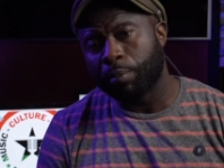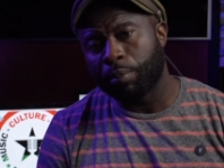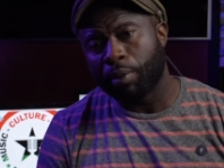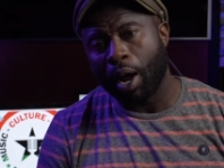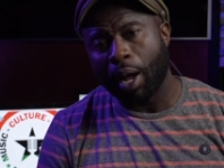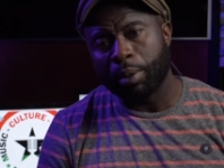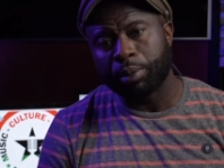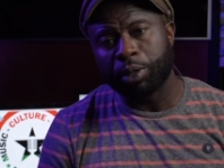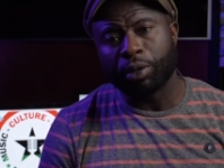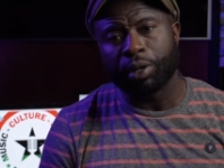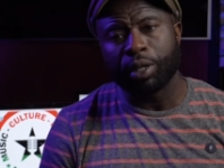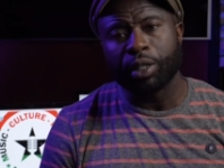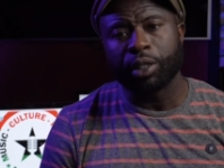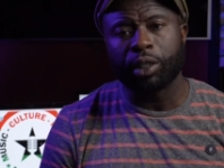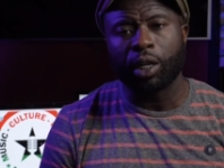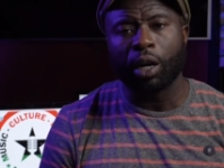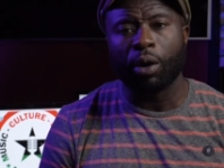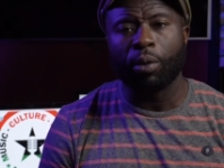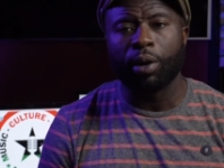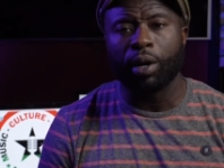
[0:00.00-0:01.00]
Perhaps you can
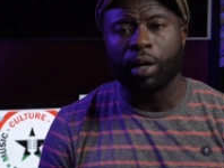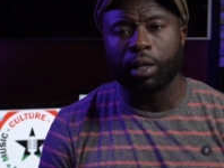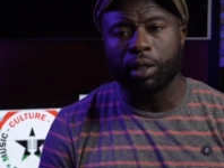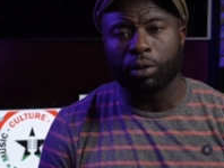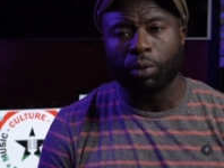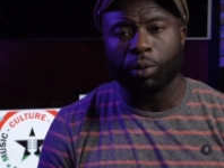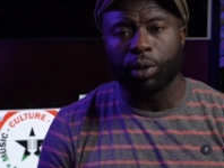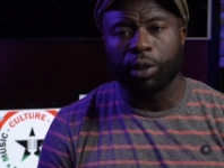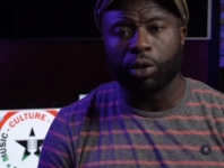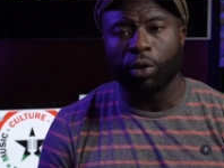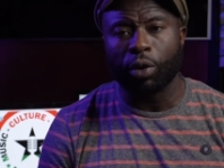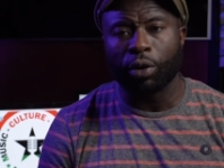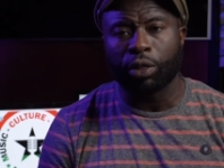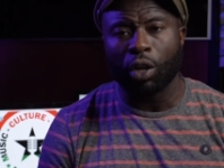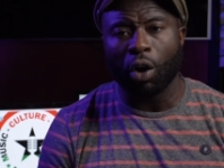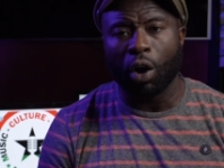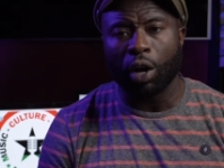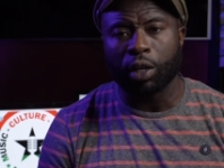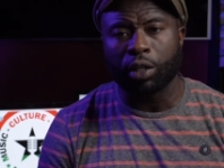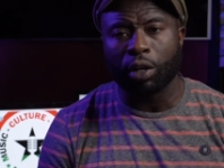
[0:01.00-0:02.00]
share with us what your
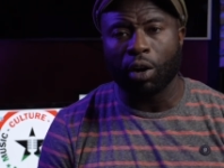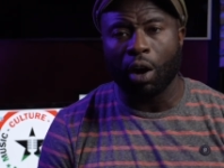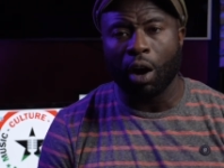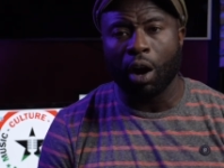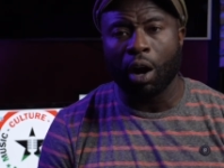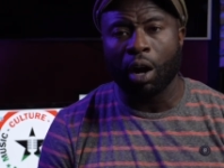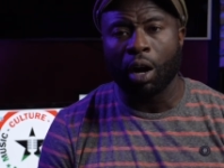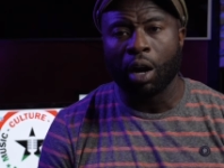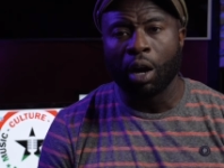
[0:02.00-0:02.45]
thoughts are